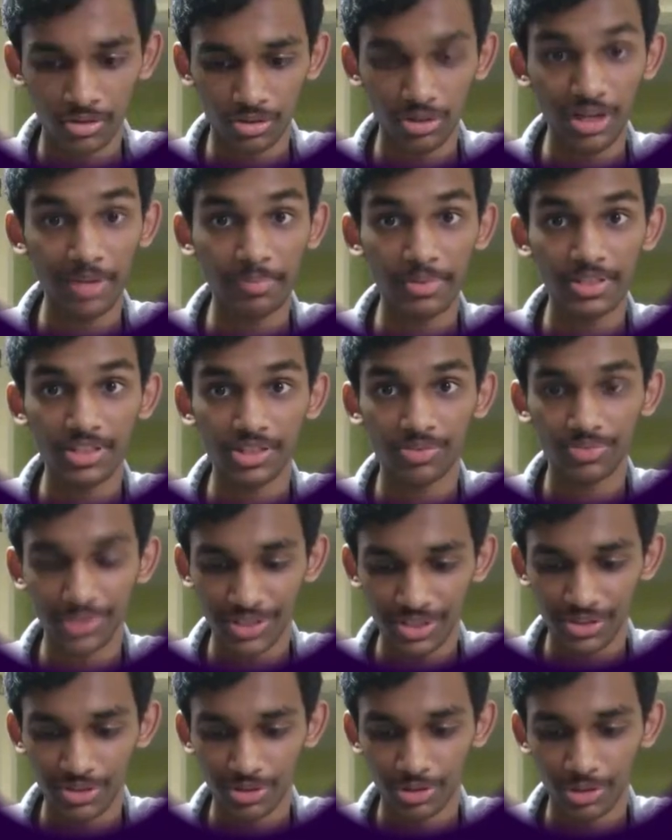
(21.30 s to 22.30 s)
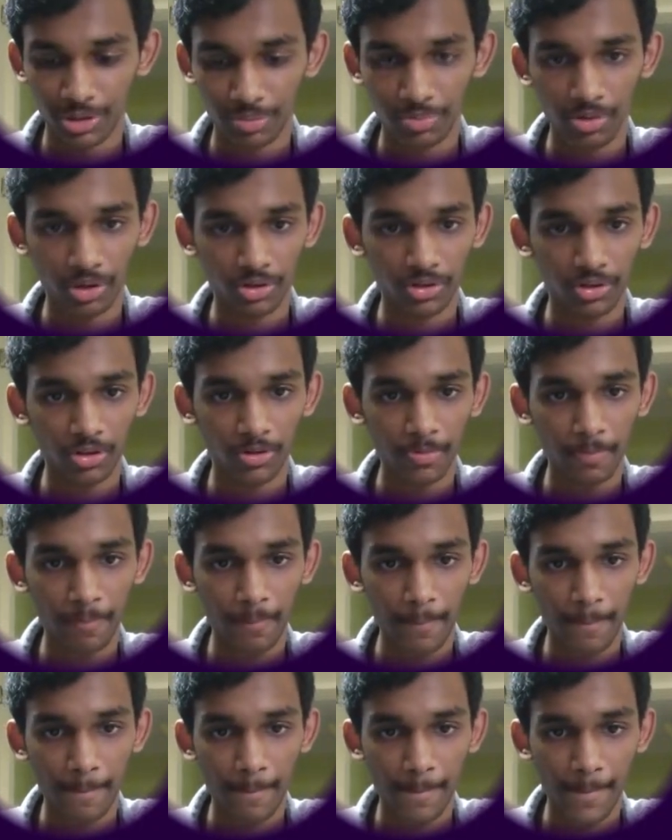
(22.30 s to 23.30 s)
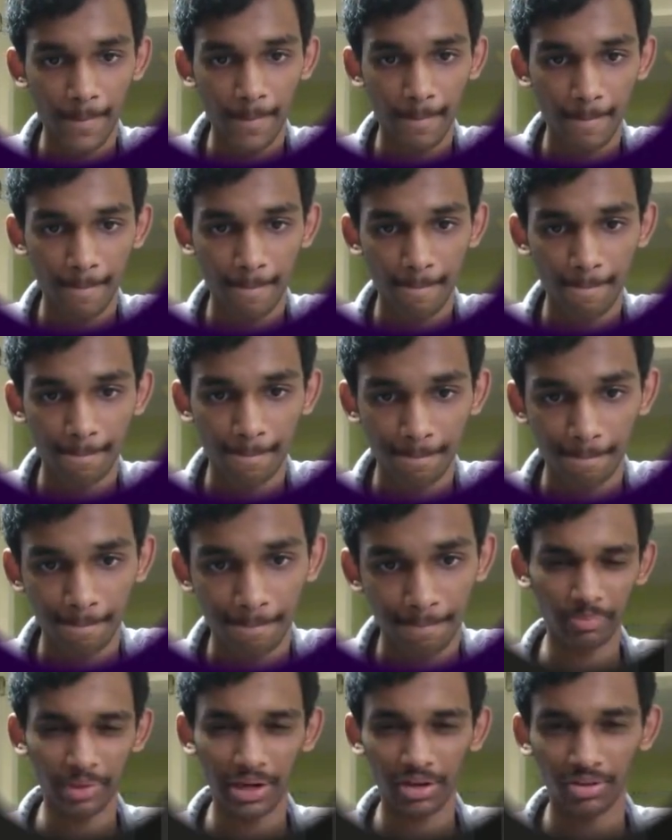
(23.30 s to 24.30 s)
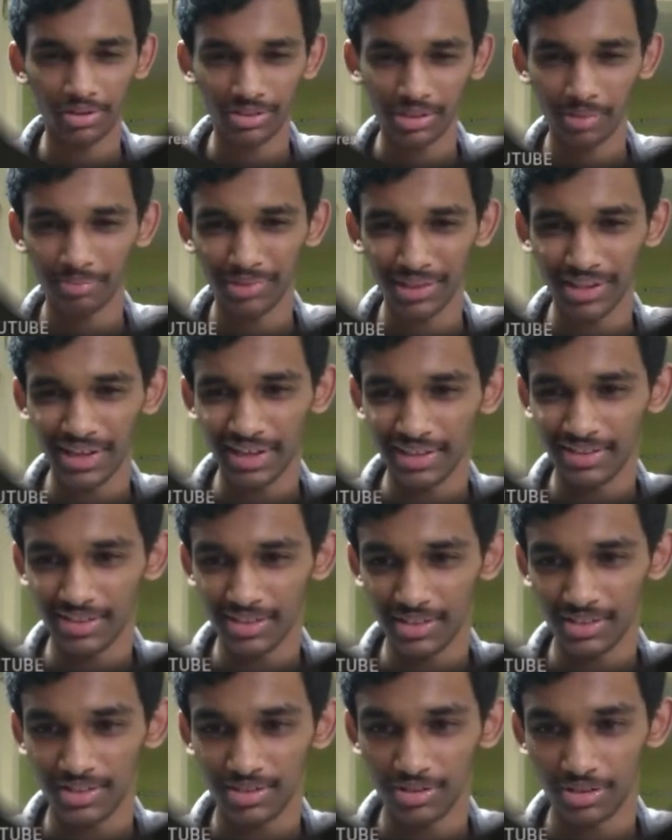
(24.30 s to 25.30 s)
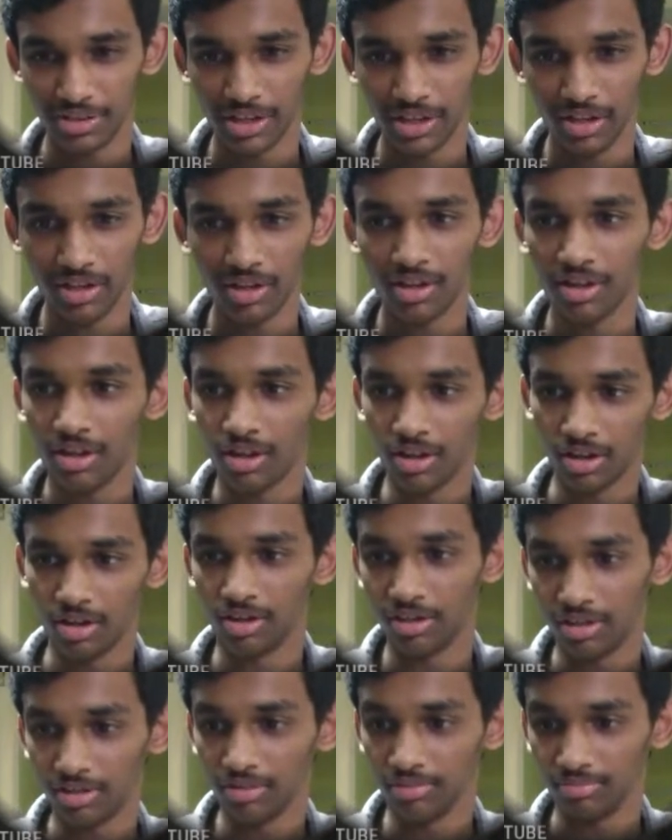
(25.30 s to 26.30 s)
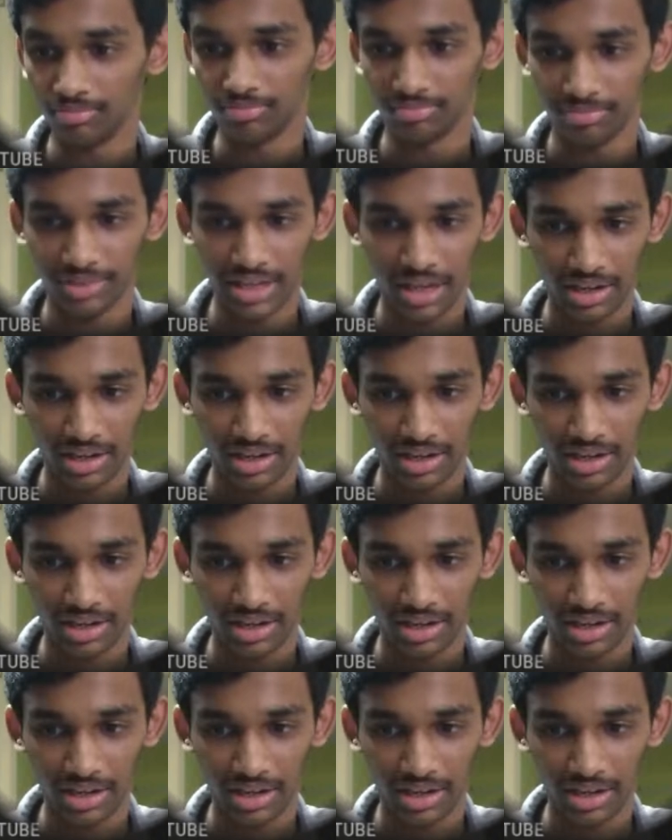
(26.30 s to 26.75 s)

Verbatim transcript: So let me just visit youtube.com. It might look something like this, okay? Um,